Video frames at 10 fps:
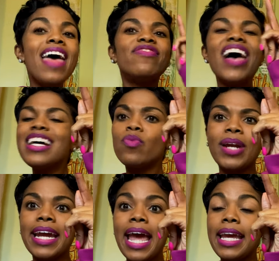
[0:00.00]
That's what
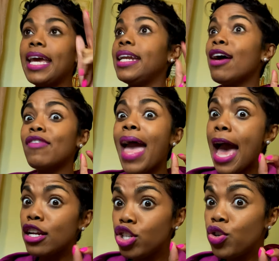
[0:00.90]
I can't get. Now, the
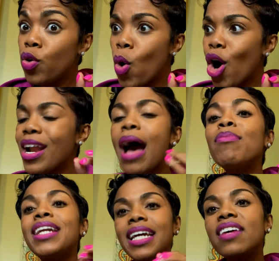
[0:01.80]
attitude award I'm
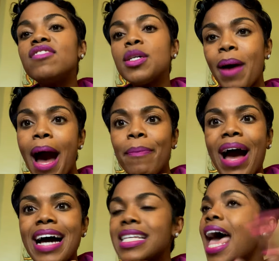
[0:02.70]
going to give to
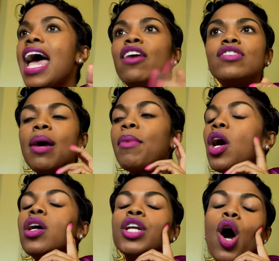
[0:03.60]
Popeyes. Every time I
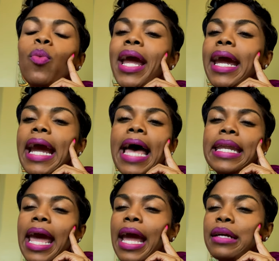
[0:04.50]
go, no, we ain't got
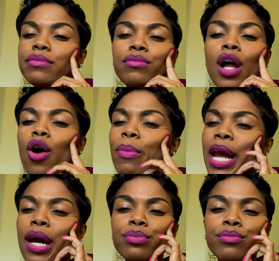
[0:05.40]
that. No,
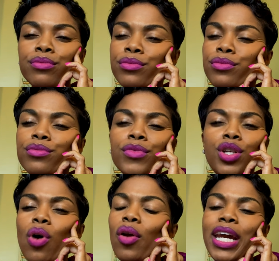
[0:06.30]
man. Mm-mm.
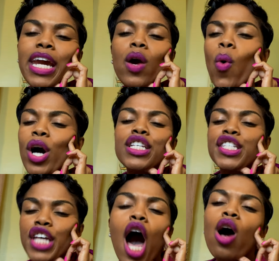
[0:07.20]
You only get one
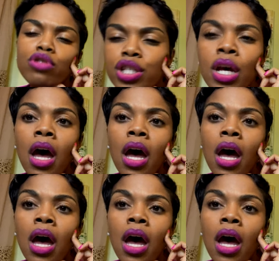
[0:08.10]
sauce.